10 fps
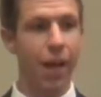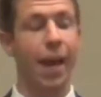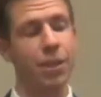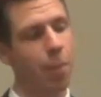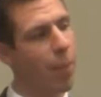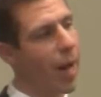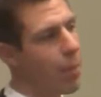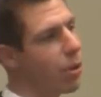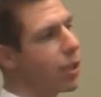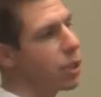And the
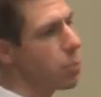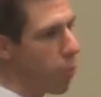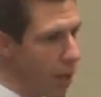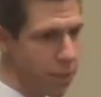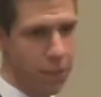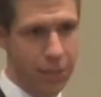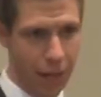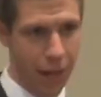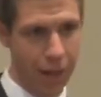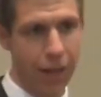Bible expresses
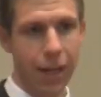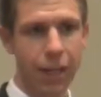that